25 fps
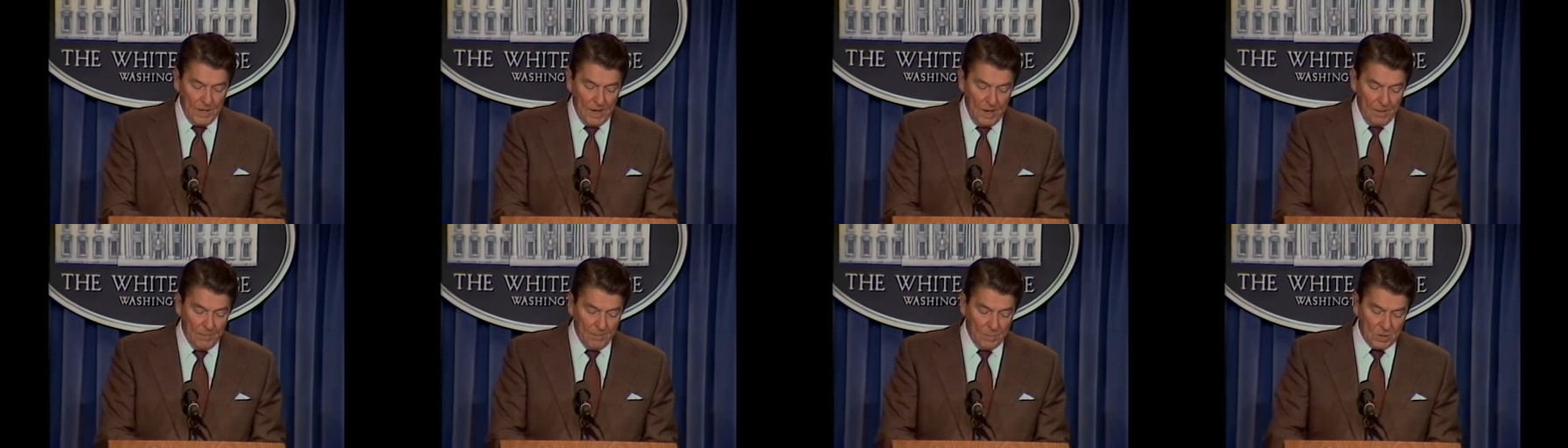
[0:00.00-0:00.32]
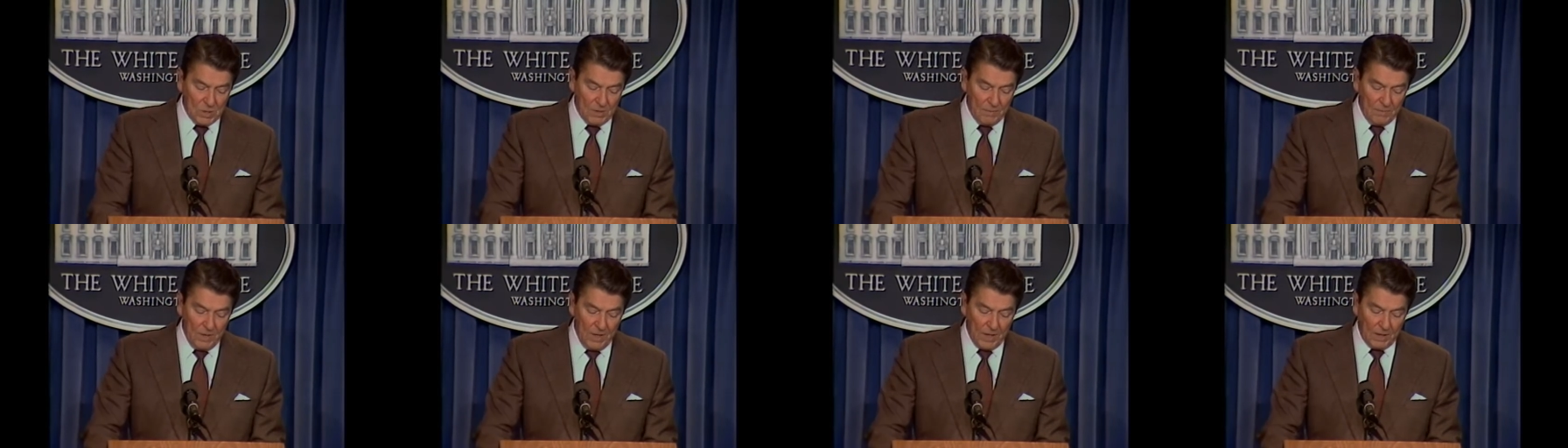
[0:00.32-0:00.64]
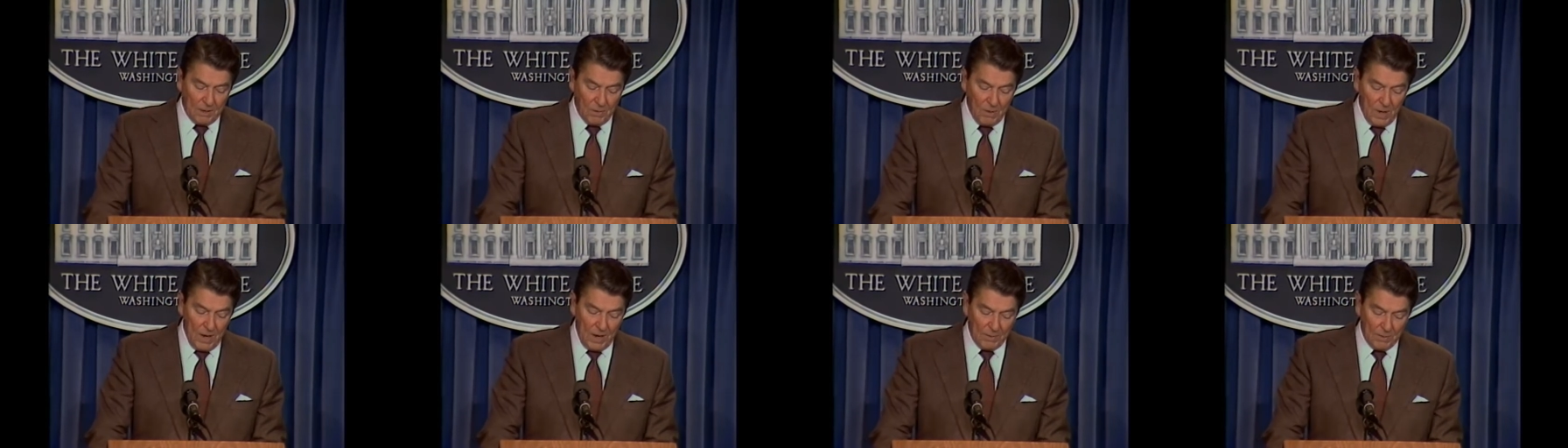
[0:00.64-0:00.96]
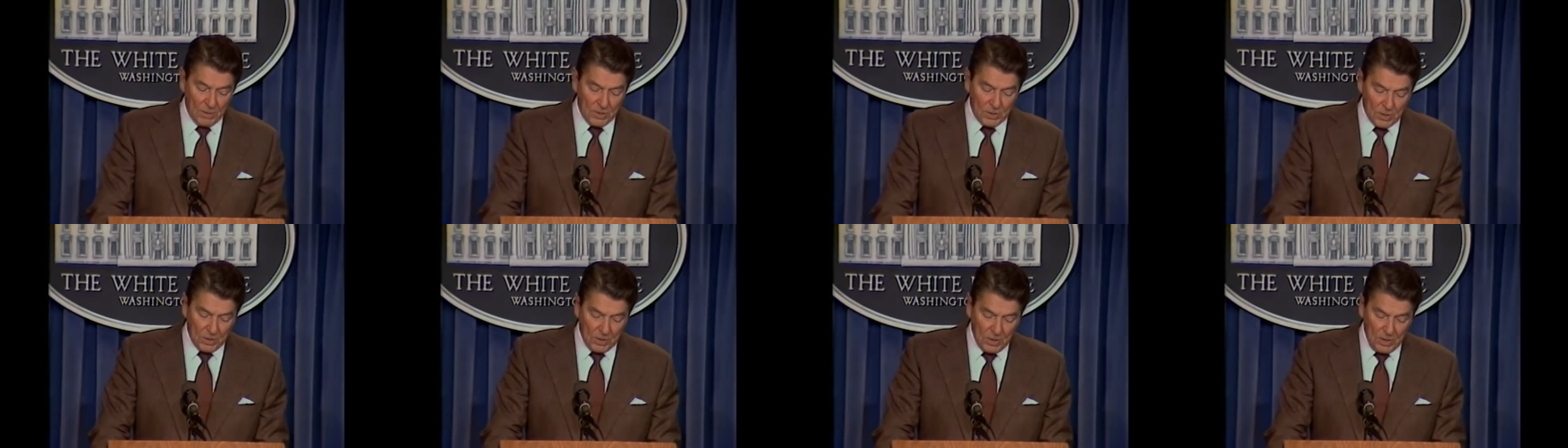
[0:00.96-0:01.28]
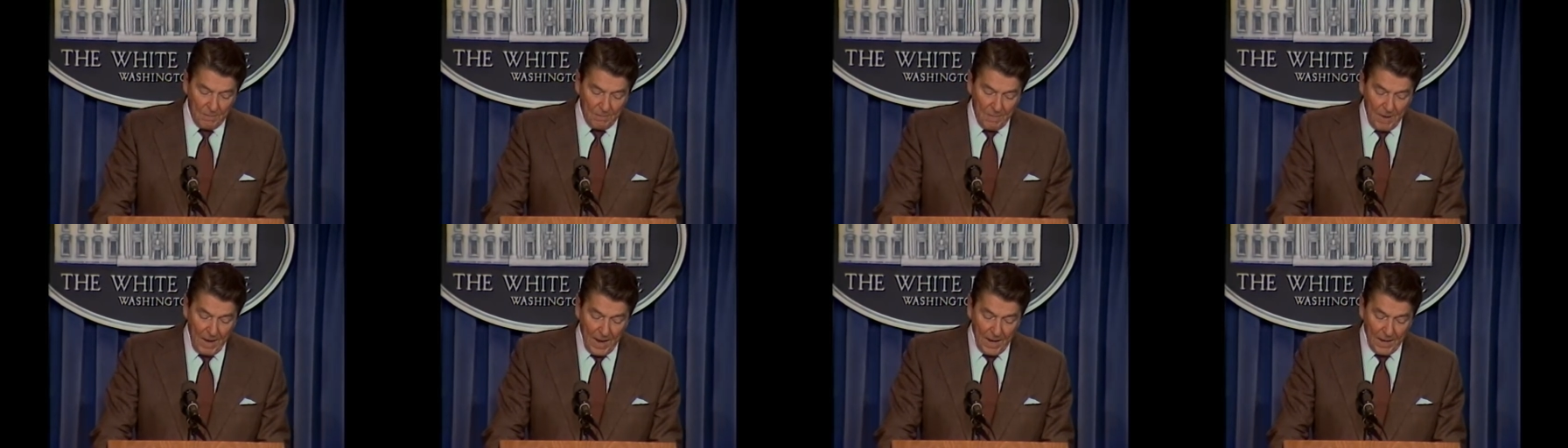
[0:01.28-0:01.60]
numbers of Nicaraguans are
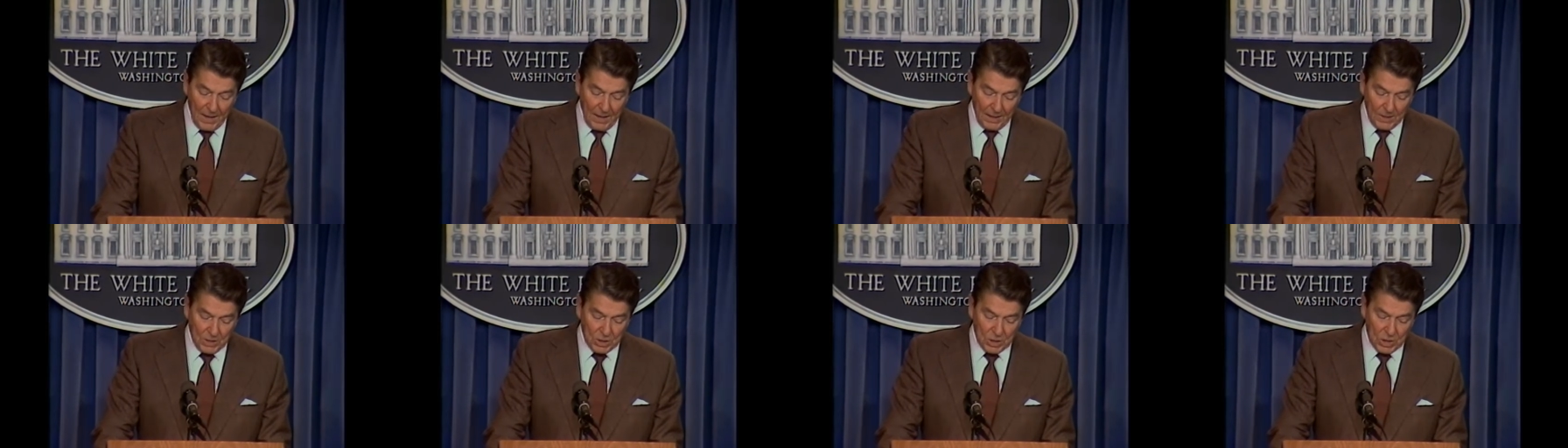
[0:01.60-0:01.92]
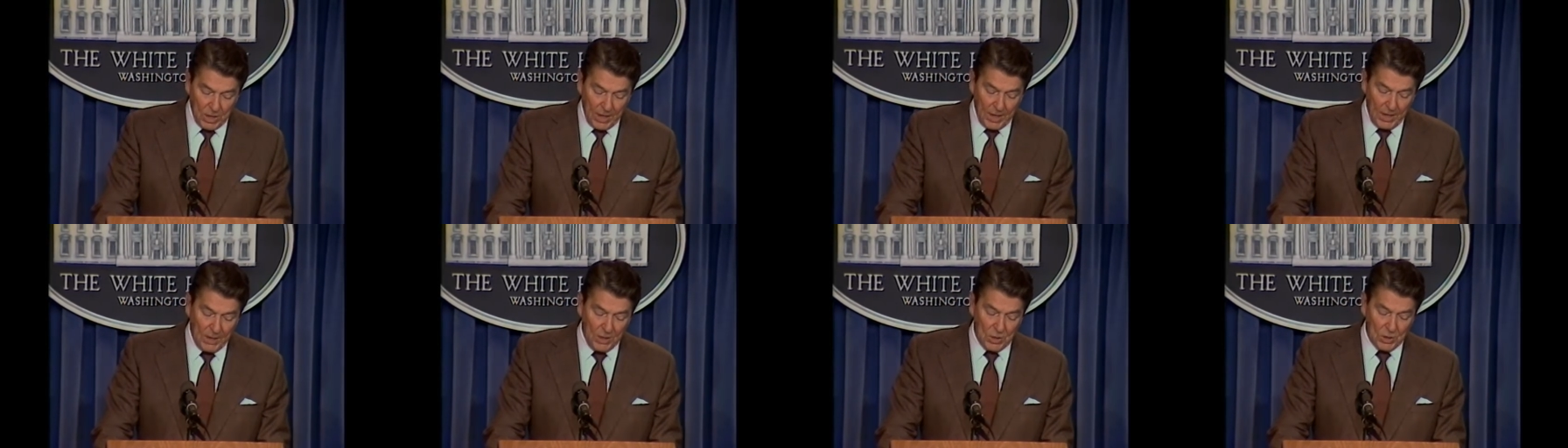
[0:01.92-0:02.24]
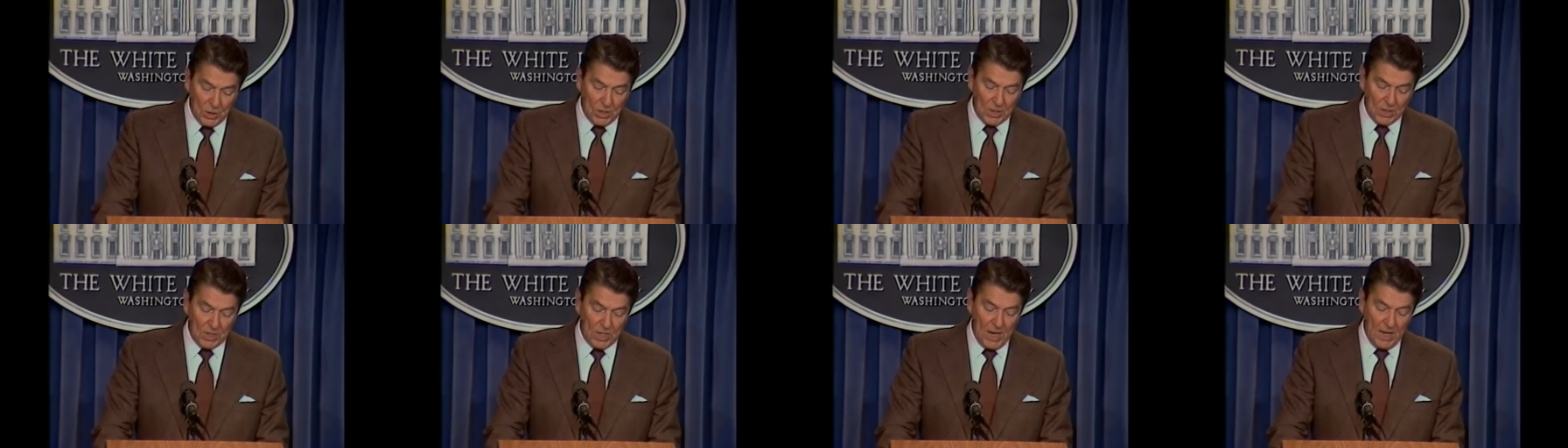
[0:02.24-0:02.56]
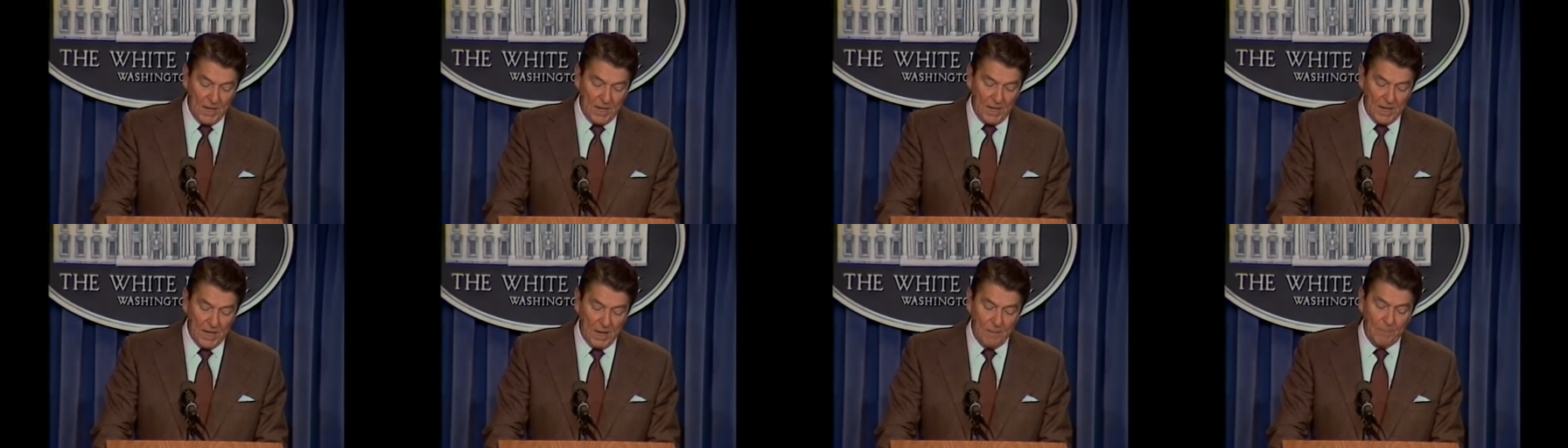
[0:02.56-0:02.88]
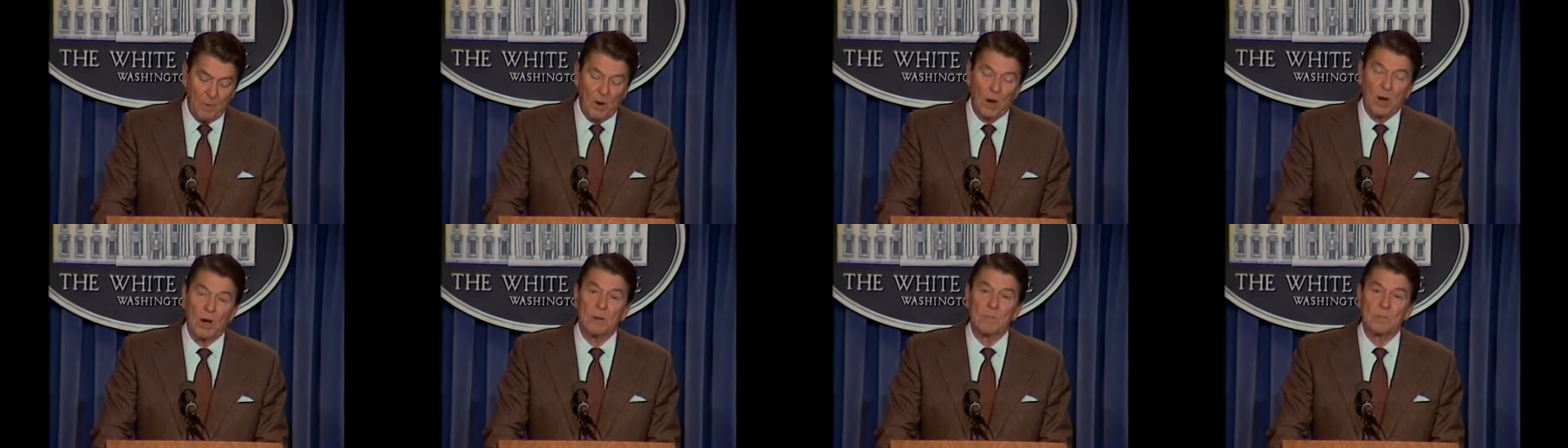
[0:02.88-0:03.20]
demanding change and taking
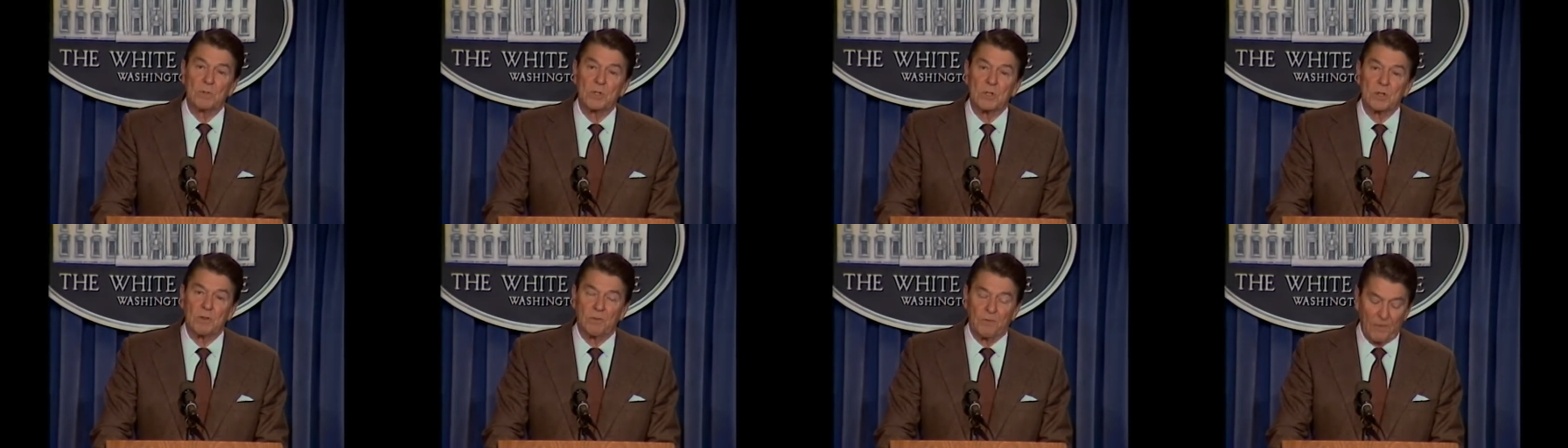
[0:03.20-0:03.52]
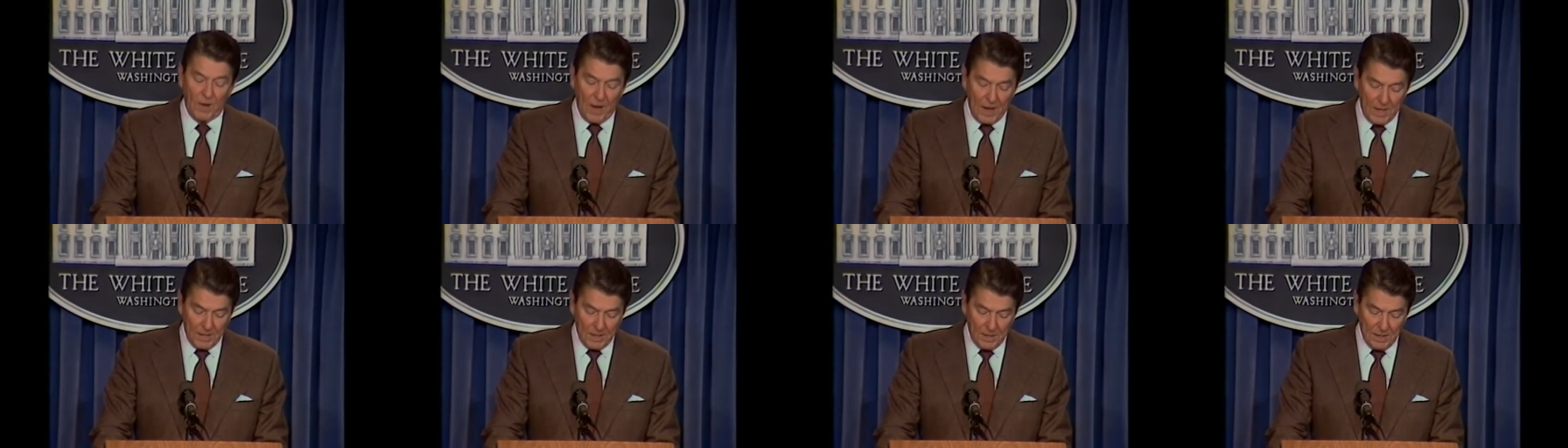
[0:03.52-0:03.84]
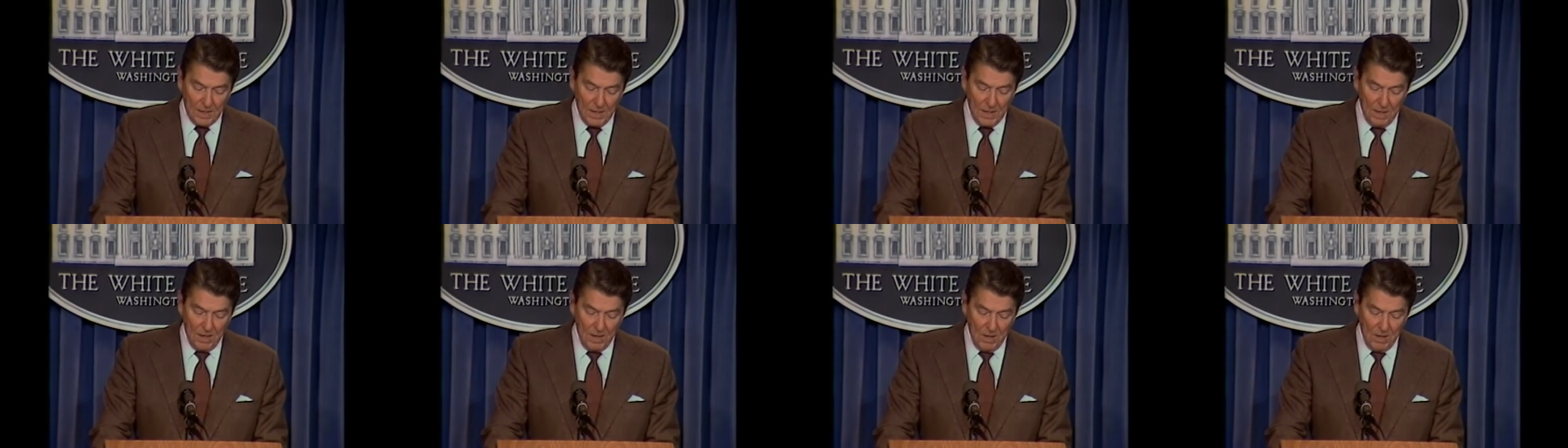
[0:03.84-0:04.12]
up arms to fight